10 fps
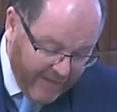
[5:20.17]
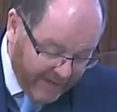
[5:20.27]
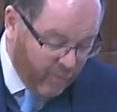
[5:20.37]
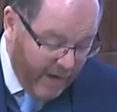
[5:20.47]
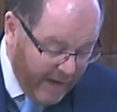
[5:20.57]
And
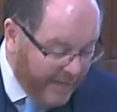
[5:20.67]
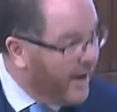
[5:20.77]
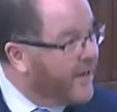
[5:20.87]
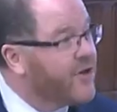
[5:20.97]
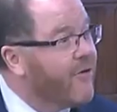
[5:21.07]
that's why in the
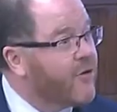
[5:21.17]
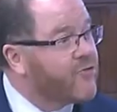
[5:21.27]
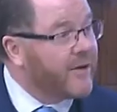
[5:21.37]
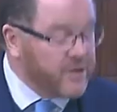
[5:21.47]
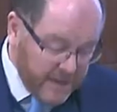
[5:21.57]
net zero
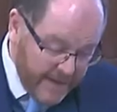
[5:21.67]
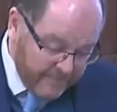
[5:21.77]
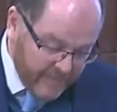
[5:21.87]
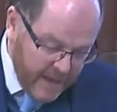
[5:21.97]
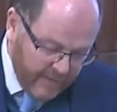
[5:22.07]
strategy,
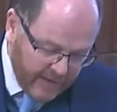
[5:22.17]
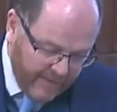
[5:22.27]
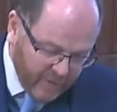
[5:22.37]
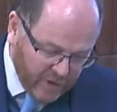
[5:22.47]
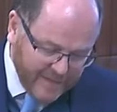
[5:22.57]
the
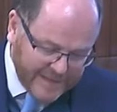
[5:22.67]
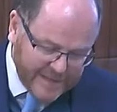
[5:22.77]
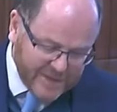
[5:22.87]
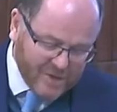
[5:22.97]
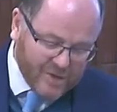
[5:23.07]
government
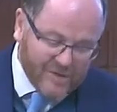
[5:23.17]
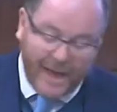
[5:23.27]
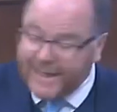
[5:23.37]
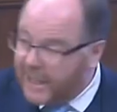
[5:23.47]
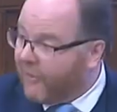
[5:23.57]
committed to
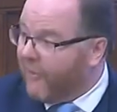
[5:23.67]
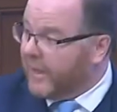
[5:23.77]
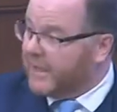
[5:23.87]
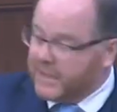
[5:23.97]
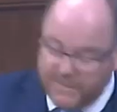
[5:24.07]
sustained increase in